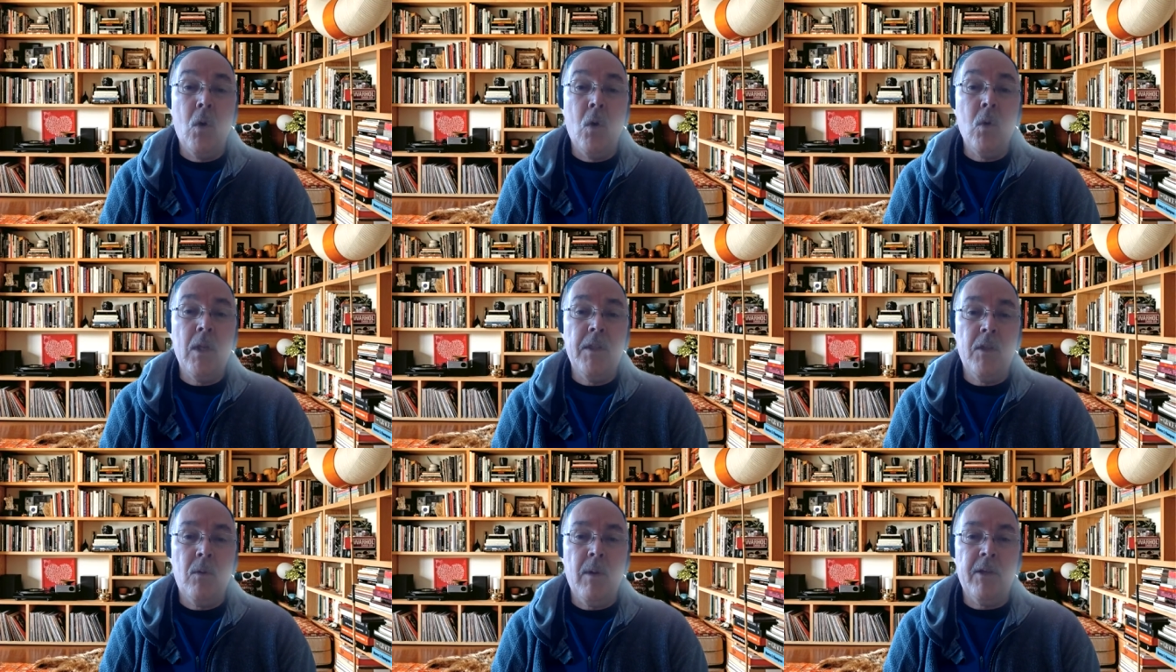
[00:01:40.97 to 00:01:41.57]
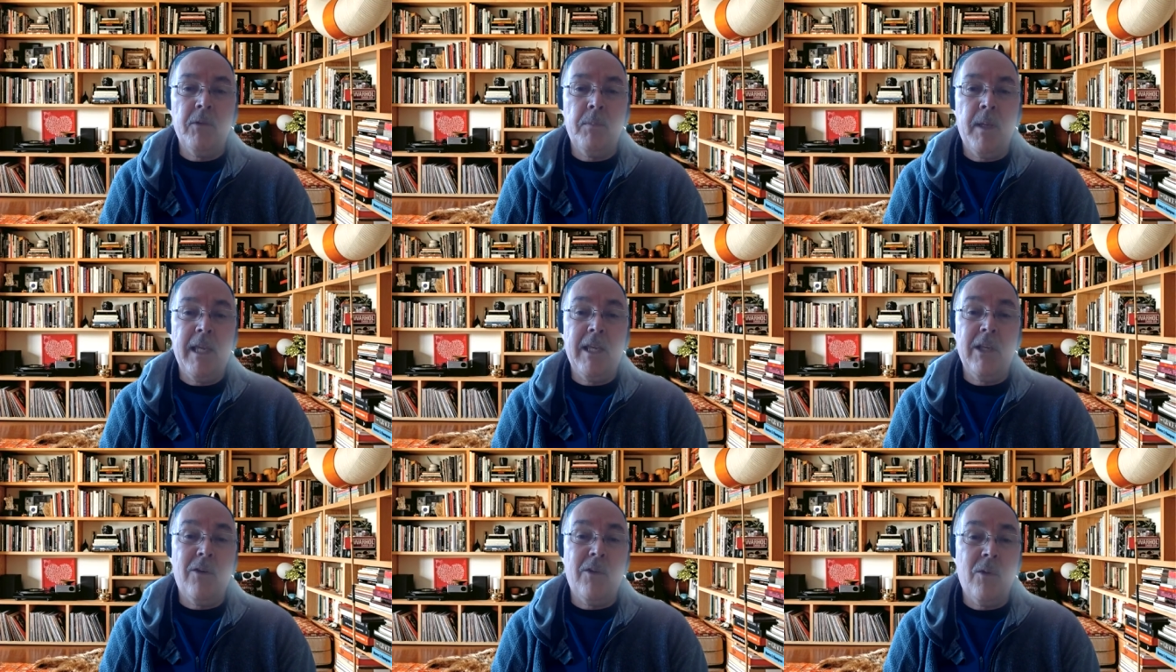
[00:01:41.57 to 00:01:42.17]
only the West
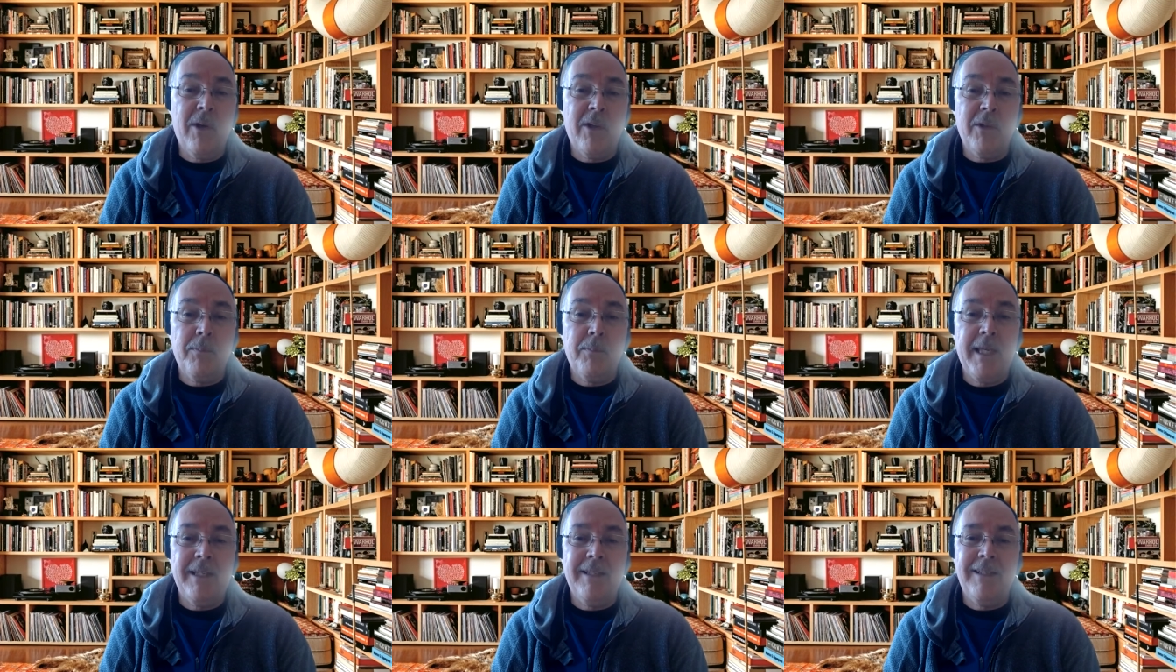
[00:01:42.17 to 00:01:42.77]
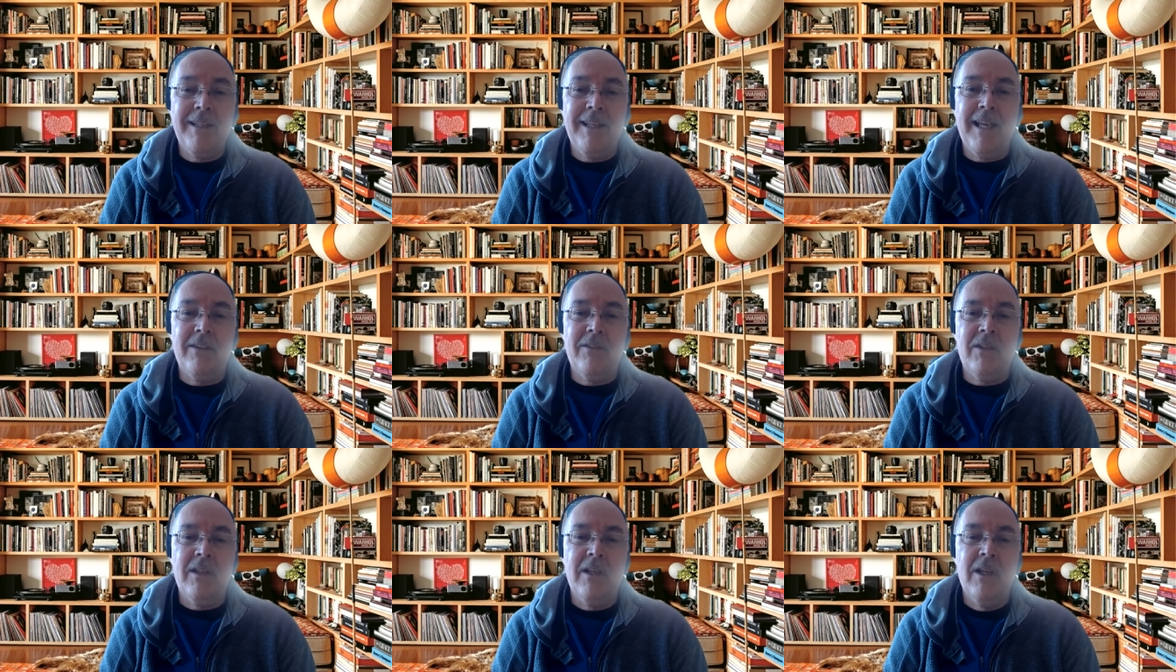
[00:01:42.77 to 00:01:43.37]
Bank or the West Bank and
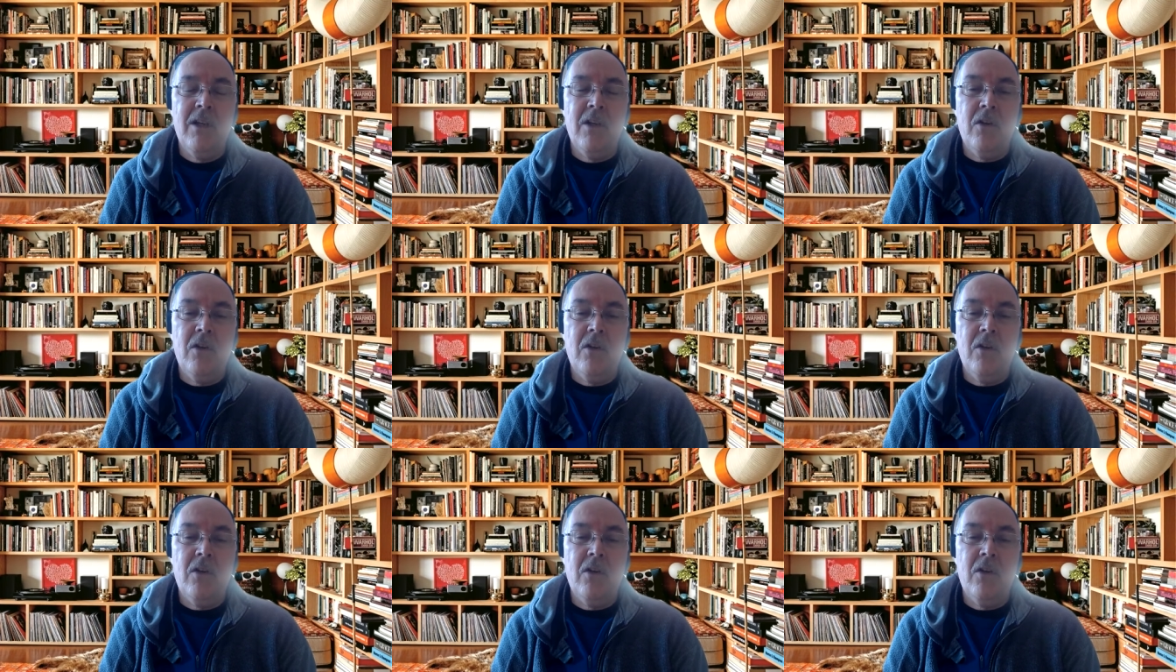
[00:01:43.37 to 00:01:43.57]
Gaza,